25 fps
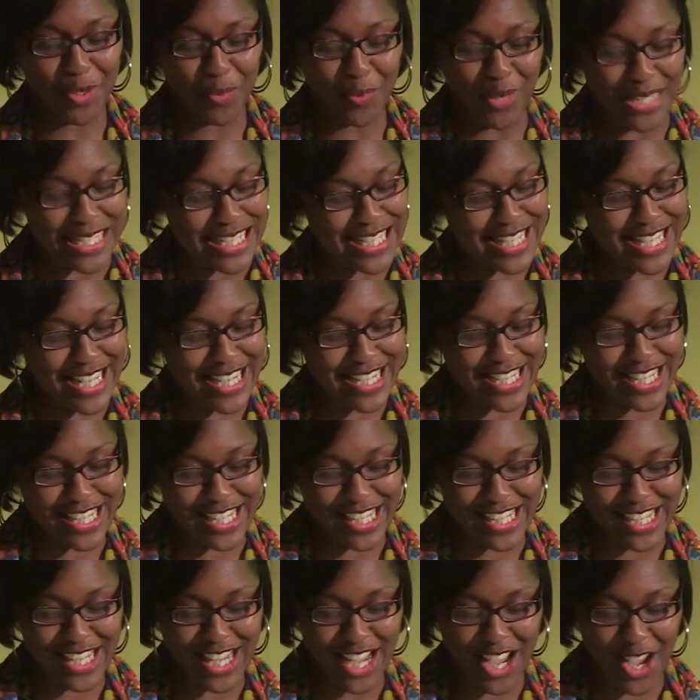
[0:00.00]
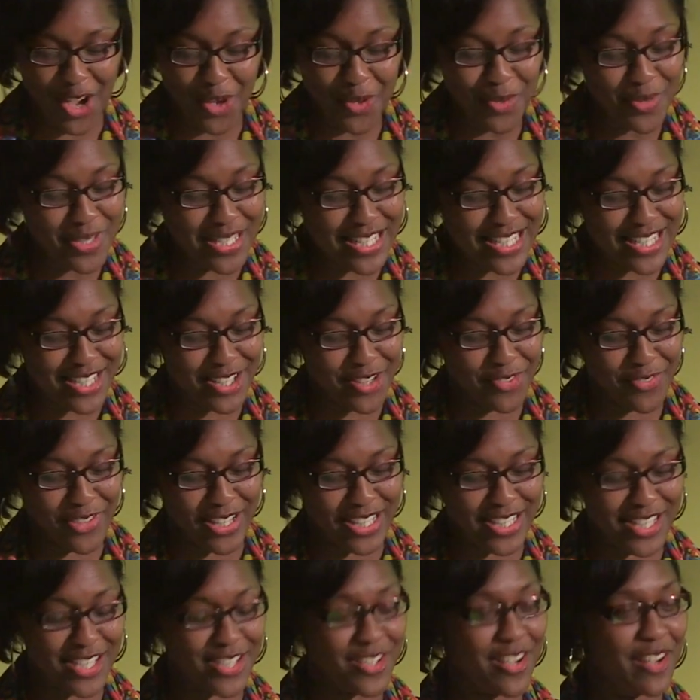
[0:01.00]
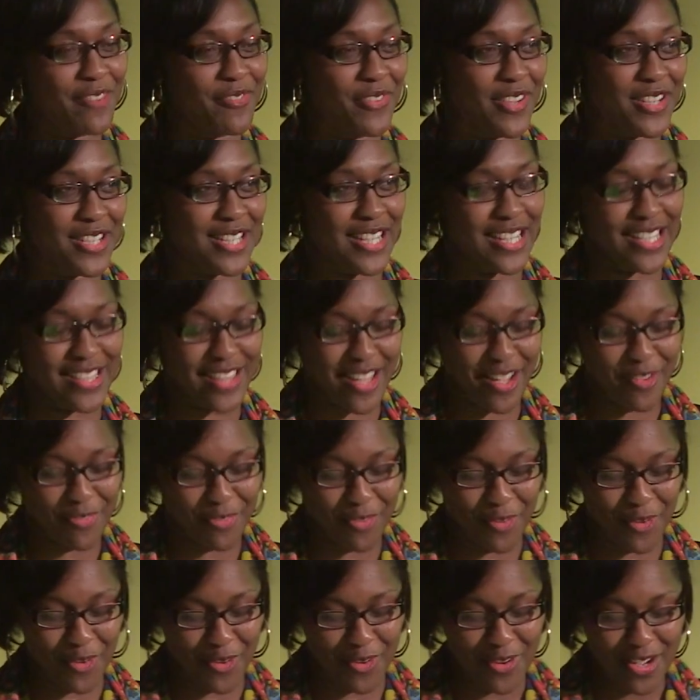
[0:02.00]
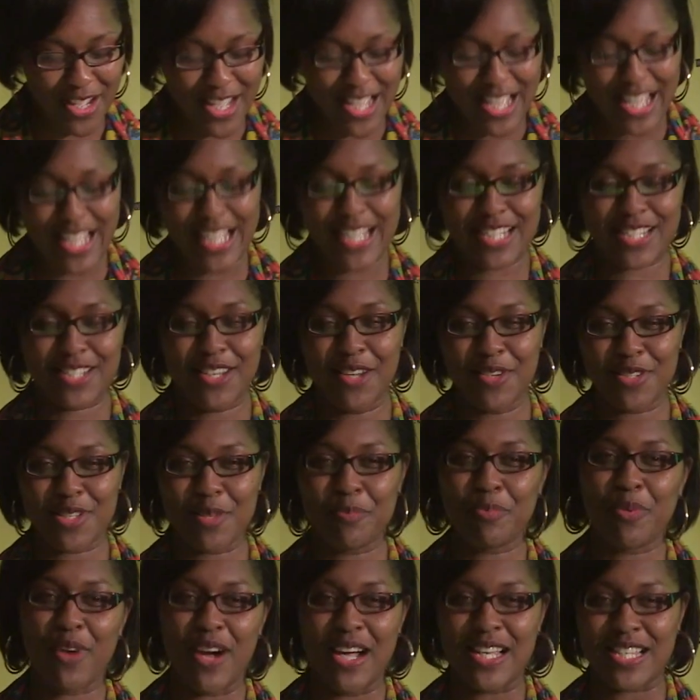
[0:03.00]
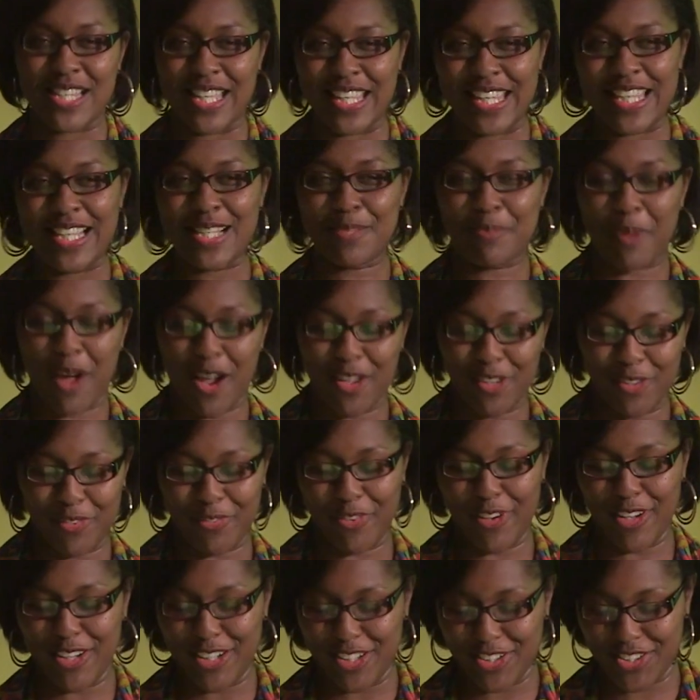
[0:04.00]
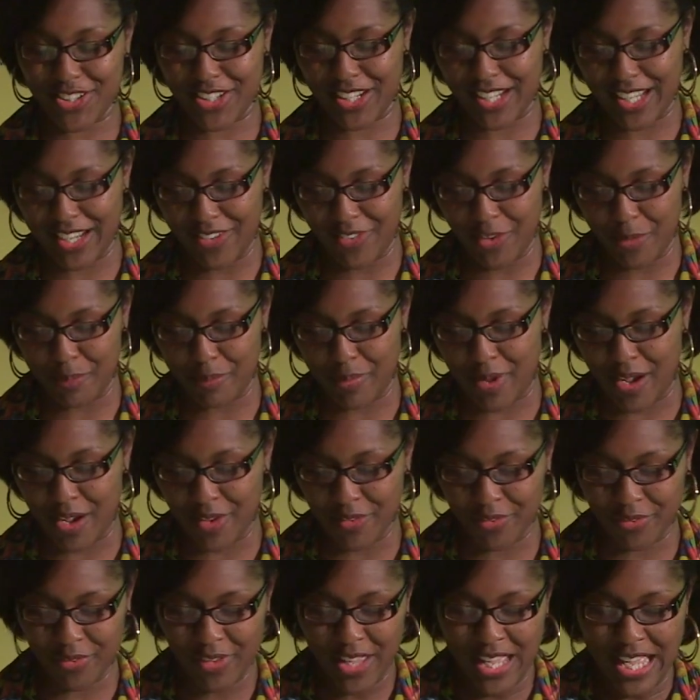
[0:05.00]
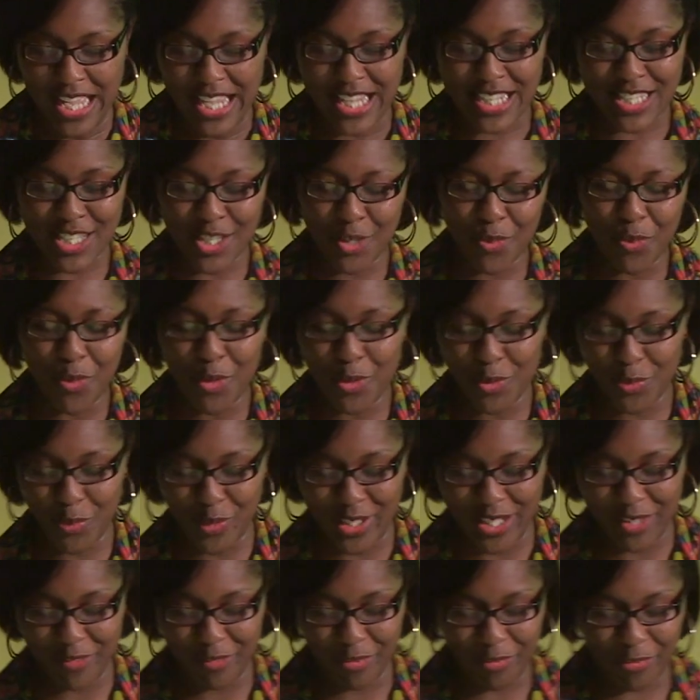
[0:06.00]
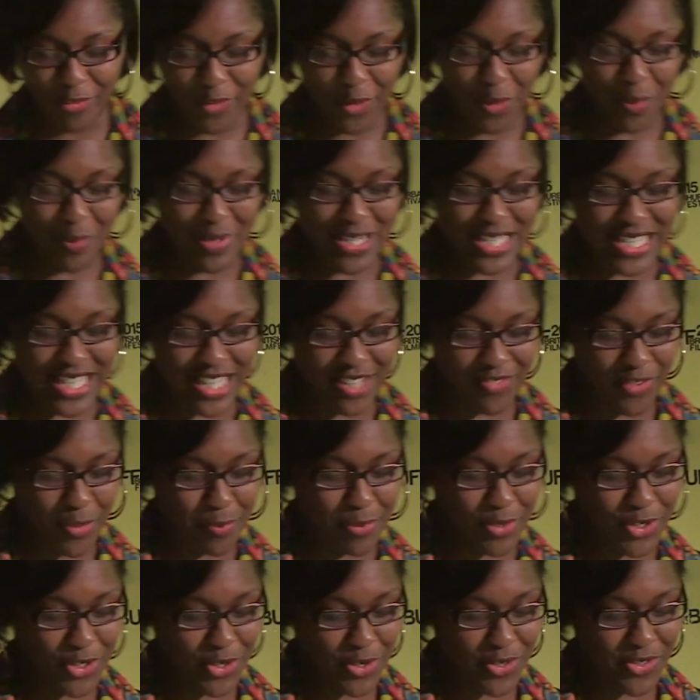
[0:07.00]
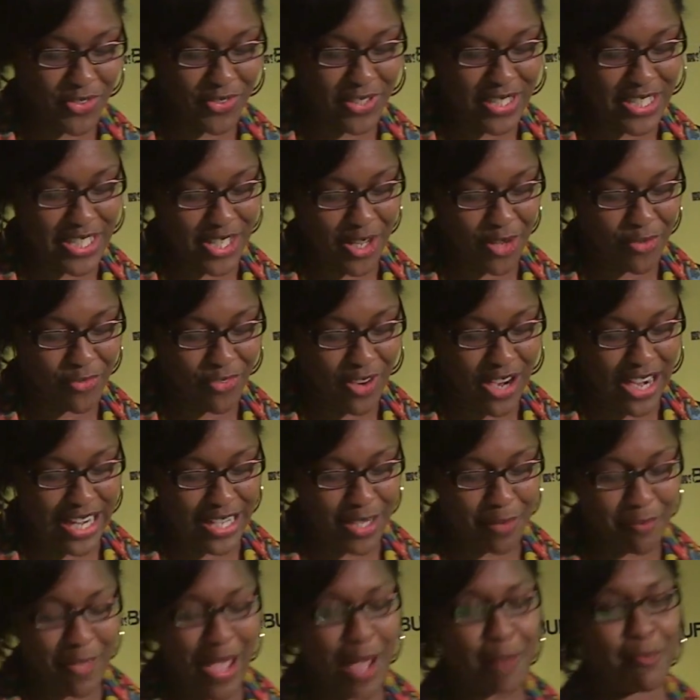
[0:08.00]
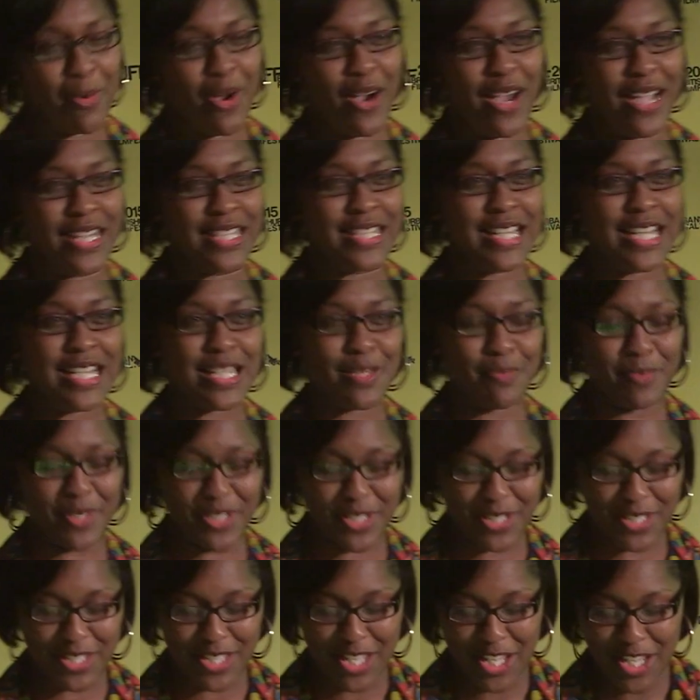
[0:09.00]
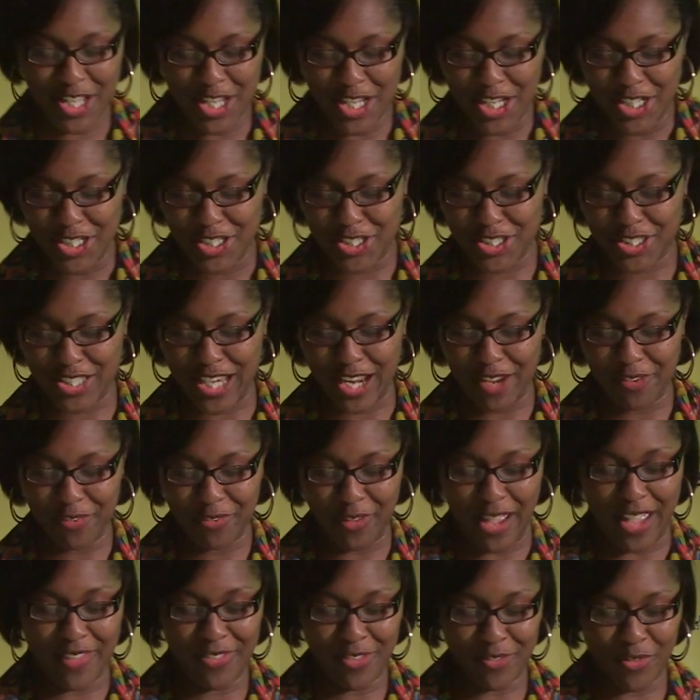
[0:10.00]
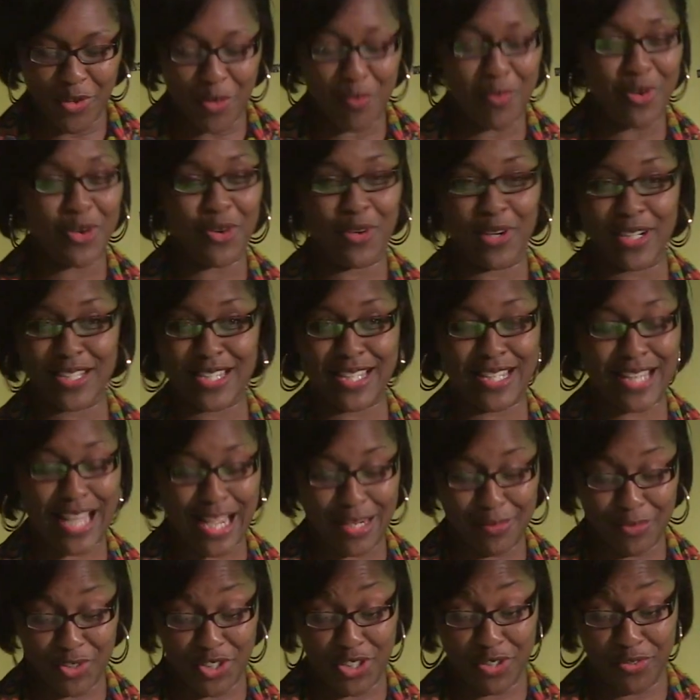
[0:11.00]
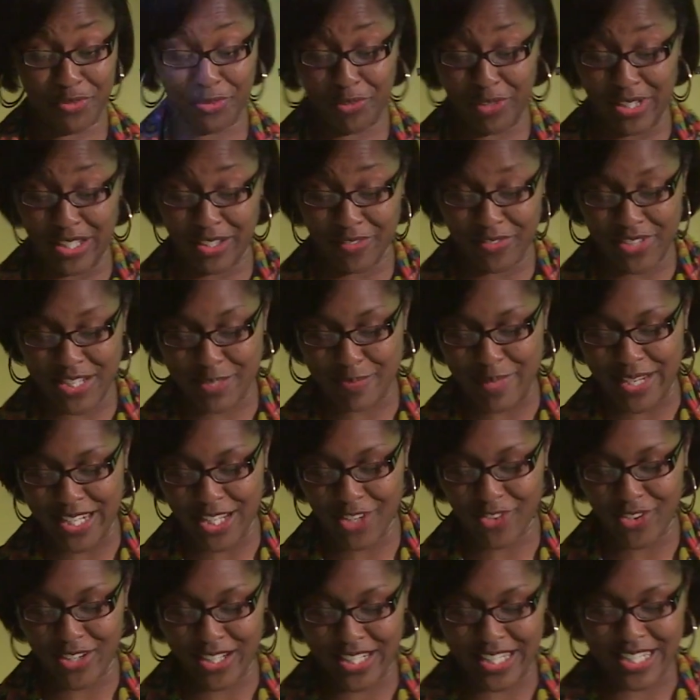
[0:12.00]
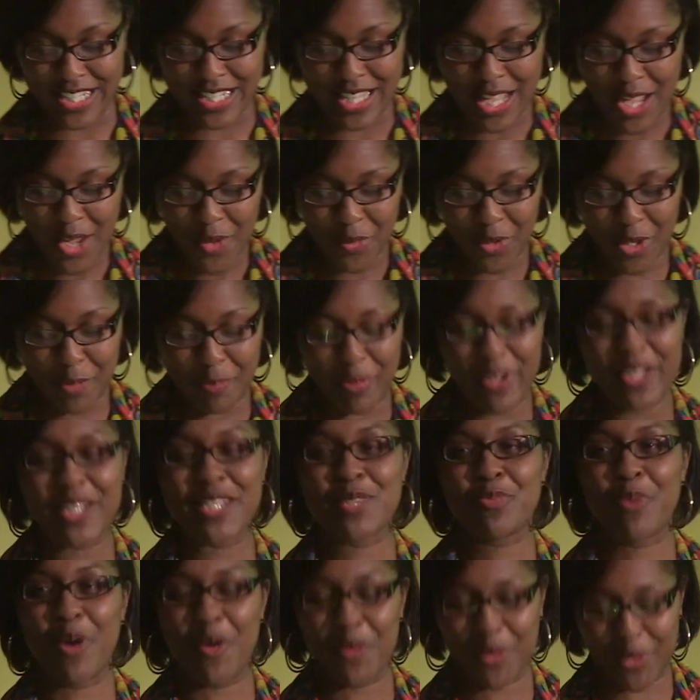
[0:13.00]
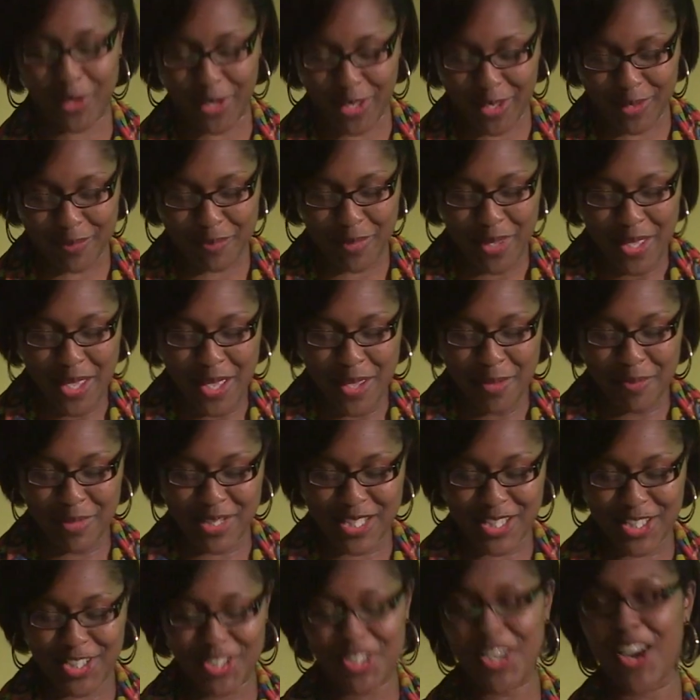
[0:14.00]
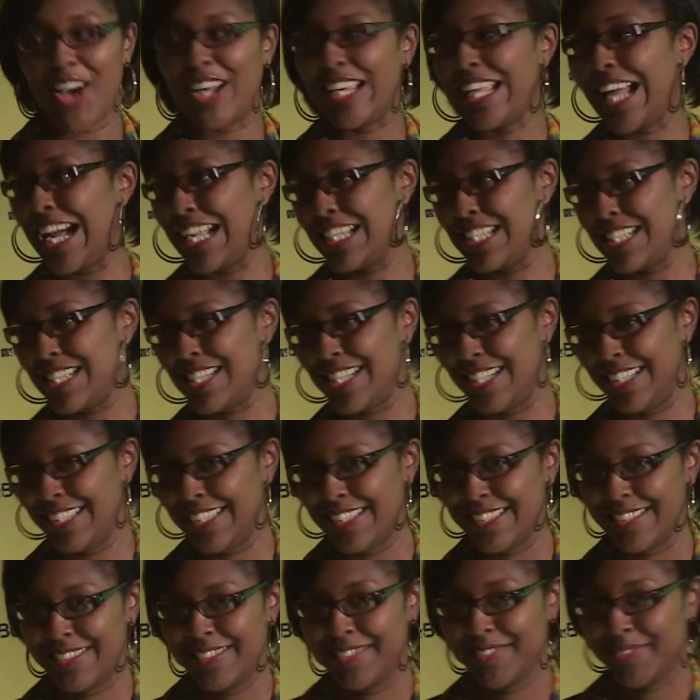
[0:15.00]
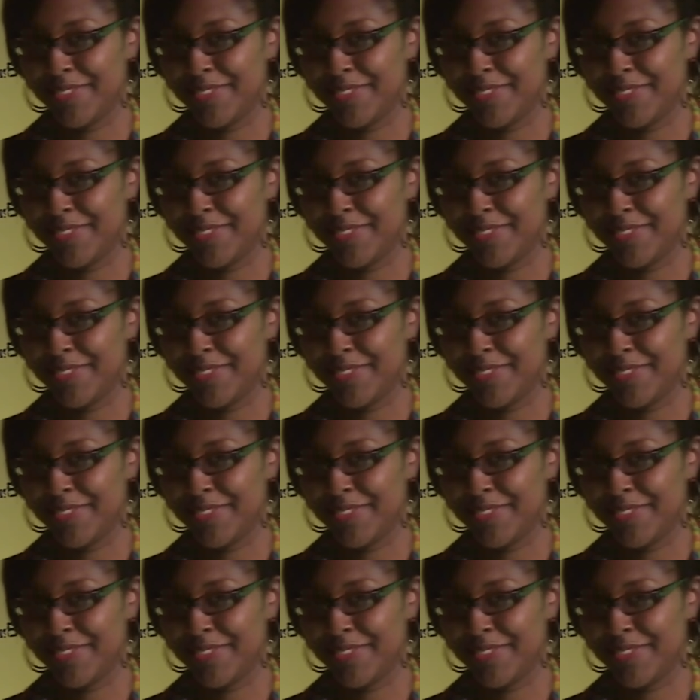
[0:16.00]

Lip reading: that once said he owes his career to diversity, therefore it's no surprise that he's part of the furniture here at BUFF. He's an award-winning film and TV producer in his own right and the man behind Desmond's, Chef and The Real McCoy, to name just 3 of his many credits. Will you please welcome Mr. Charlie Hanson.